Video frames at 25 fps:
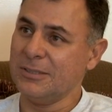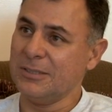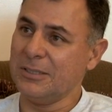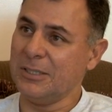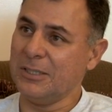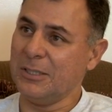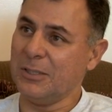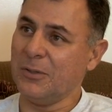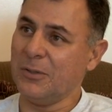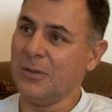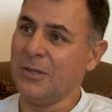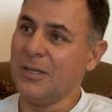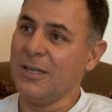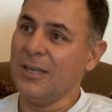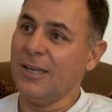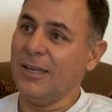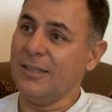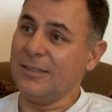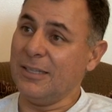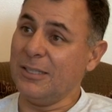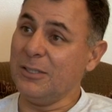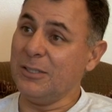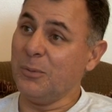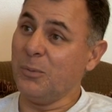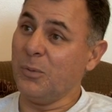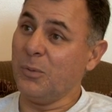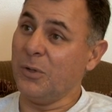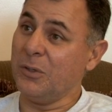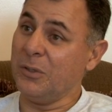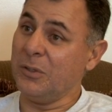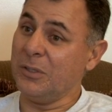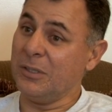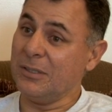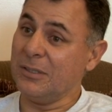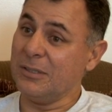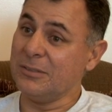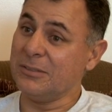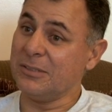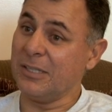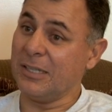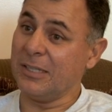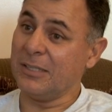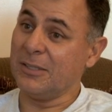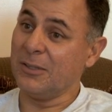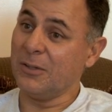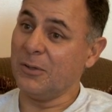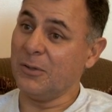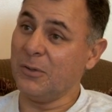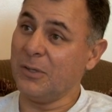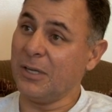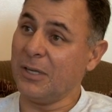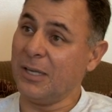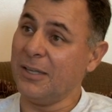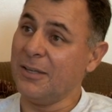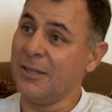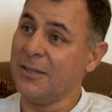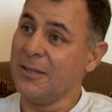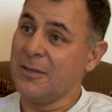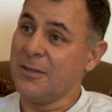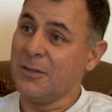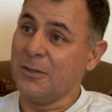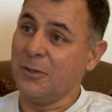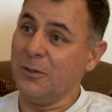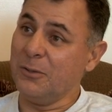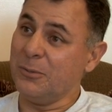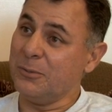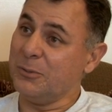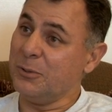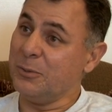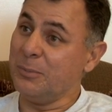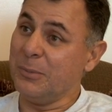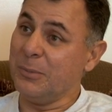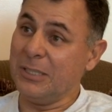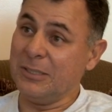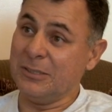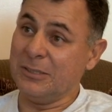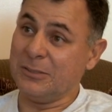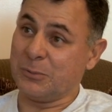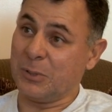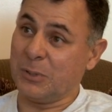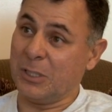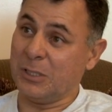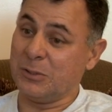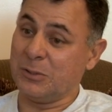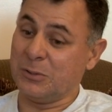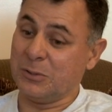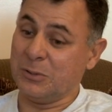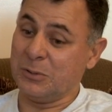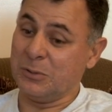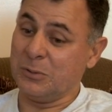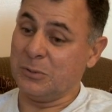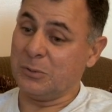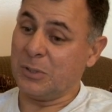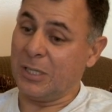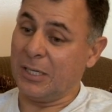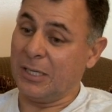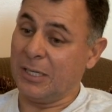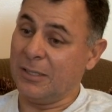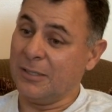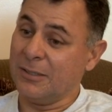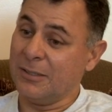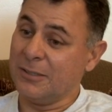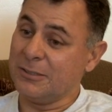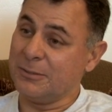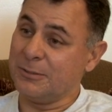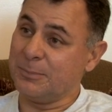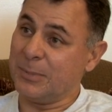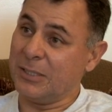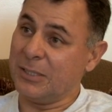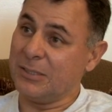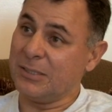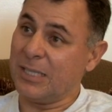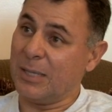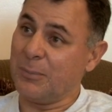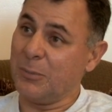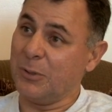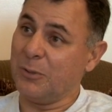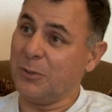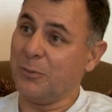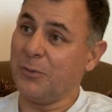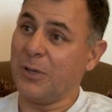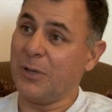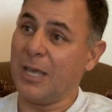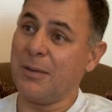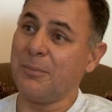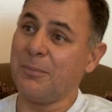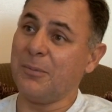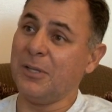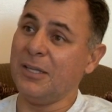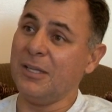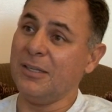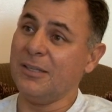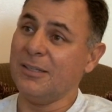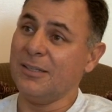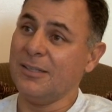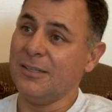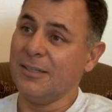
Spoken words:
You know, and then you're wondering, it's like, okay, you're being stretched to try to spend time with the family,